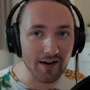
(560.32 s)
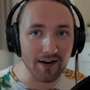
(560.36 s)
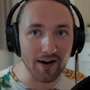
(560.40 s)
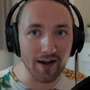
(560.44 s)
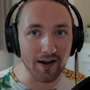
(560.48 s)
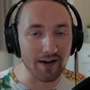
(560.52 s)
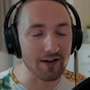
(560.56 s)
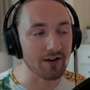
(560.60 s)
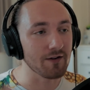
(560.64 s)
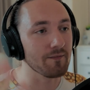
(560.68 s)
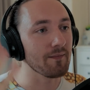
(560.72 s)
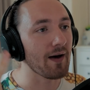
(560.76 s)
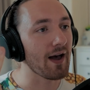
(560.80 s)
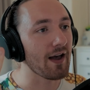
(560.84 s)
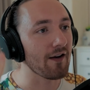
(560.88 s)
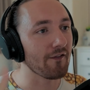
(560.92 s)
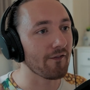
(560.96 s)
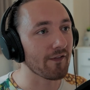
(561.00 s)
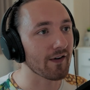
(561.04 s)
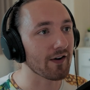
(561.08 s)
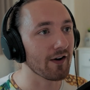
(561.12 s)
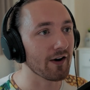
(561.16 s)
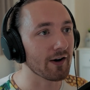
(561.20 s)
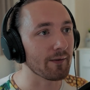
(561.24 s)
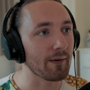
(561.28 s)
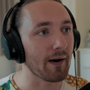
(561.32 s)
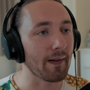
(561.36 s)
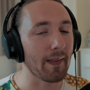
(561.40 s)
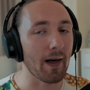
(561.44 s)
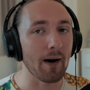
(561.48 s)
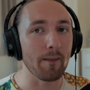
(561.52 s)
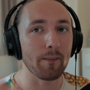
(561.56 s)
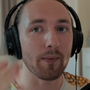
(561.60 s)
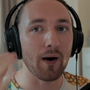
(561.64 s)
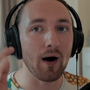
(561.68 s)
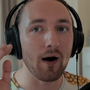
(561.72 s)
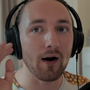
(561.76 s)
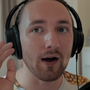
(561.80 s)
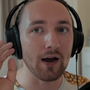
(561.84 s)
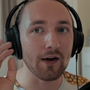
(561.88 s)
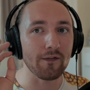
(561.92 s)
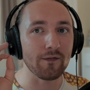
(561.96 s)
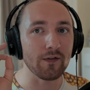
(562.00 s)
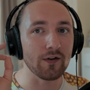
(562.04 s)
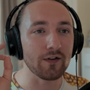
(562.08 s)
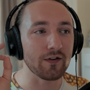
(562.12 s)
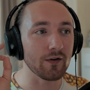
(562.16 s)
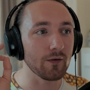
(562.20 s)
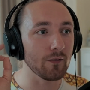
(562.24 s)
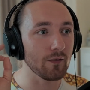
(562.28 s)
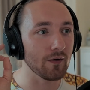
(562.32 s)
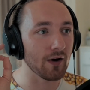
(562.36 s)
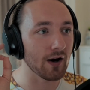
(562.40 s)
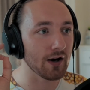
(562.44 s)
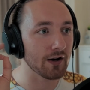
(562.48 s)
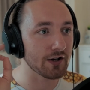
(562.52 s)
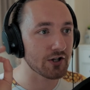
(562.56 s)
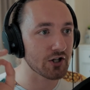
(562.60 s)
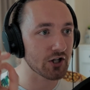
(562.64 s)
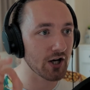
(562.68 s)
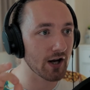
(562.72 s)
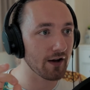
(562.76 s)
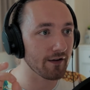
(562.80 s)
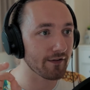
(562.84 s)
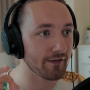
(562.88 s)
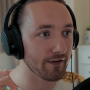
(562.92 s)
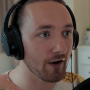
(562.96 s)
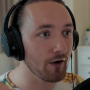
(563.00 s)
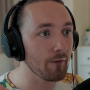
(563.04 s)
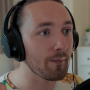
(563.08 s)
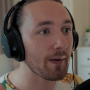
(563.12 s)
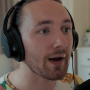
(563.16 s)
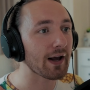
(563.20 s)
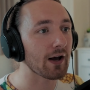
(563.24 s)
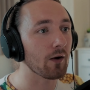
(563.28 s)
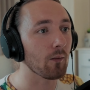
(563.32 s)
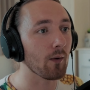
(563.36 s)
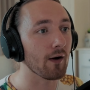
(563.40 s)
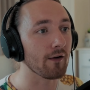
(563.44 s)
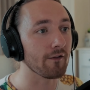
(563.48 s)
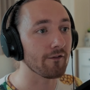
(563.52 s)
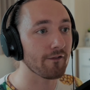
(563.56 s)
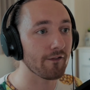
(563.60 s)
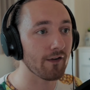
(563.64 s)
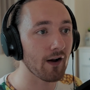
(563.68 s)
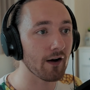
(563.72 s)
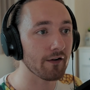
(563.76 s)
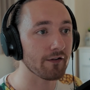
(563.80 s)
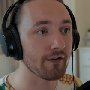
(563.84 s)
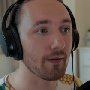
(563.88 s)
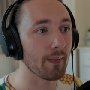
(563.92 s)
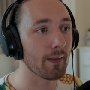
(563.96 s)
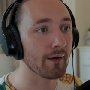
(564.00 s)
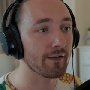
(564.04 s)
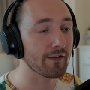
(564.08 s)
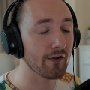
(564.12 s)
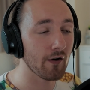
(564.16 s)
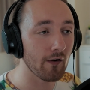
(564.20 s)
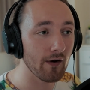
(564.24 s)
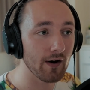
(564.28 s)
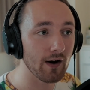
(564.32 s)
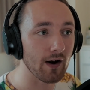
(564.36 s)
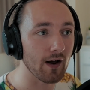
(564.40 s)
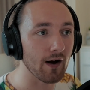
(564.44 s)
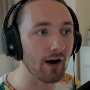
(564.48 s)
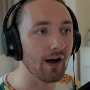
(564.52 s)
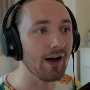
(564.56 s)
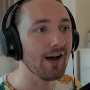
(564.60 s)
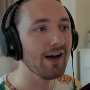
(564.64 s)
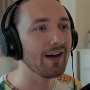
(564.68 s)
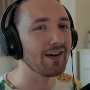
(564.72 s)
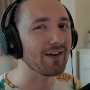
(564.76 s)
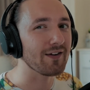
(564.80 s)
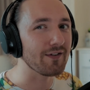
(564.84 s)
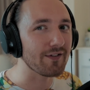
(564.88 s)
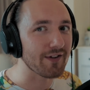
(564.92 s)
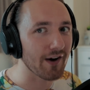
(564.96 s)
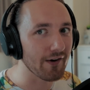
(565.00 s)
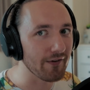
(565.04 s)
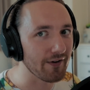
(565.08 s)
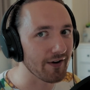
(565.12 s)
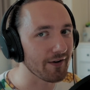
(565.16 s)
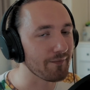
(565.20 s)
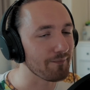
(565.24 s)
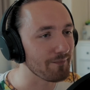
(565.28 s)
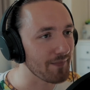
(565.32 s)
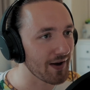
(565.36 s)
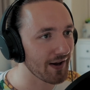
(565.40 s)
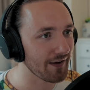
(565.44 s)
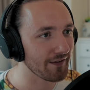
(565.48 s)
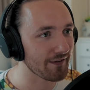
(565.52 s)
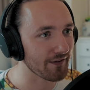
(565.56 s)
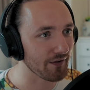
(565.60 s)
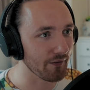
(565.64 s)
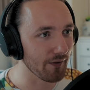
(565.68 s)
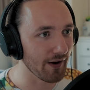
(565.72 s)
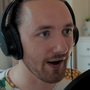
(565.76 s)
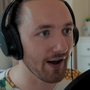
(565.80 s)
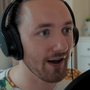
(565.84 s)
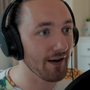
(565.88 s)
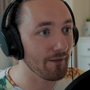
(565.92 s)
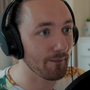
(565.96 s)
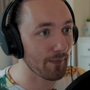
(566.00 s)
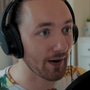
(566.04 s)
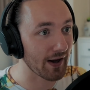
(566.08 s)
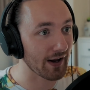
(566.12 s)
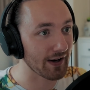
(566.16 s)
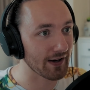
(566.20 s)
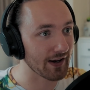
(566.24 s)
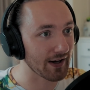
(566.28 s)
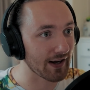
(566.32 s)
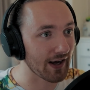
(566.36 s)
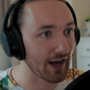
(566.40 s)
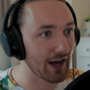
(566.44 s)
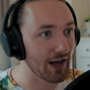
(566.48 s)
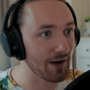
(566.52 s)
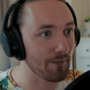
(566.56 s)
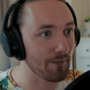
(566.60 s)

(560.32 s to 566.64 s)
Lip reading: Nick. You may have forgotten about that. But if you do a shit so big it won't flush in the toilet, you don't admit to it being the key